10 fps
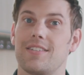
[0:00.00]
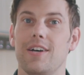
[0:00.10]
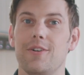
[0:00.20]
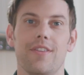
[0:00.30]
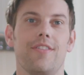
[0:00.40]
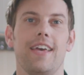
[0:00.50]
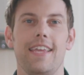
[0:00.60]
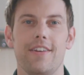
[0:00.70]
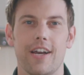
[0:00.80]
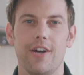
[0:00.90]
So
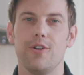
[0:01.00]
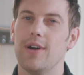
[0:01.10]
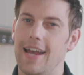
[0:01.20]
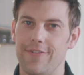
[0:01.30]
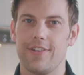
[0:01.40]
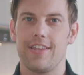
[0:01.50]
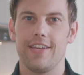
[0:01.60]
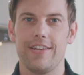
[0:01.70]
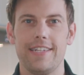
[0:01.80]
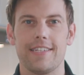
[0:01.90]
there you go,
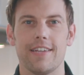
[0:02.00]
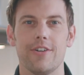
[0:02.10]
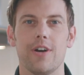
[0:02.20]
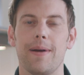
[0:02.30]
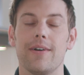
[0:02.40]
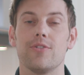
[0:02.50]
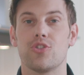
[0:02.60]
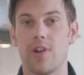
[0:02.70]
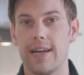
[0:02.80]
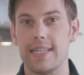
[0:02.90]
everything you need to know about
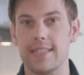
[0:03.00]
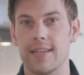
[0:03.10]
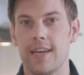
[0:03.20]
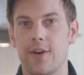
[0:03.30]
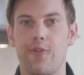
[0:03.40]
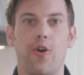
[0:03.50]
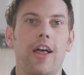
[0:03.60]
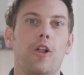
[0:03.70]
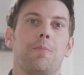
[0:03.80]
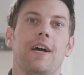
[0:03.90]
dryers. For
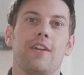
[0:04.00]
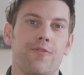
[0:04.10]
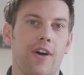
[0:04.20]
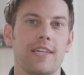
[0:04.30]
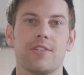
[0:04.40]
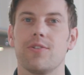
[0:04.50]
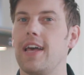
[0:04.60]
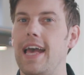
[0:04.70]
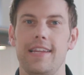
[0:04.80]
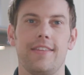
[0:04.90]
help and advice
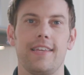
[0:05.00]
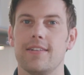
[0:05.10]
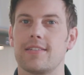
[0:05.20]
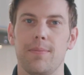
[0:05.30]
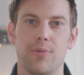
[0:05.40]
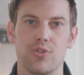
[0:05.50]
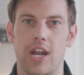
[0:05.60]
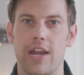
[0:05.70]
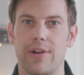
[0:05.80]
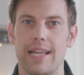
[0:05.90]
on anything tumble
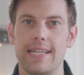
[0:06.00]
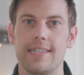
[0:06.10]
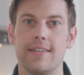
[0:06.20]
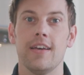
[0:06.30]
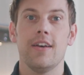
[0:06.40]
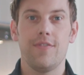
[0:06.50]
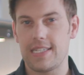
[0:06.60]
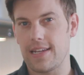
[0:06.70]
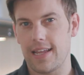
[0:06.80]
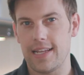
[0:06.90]
dryer related,
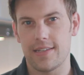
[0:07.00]
visit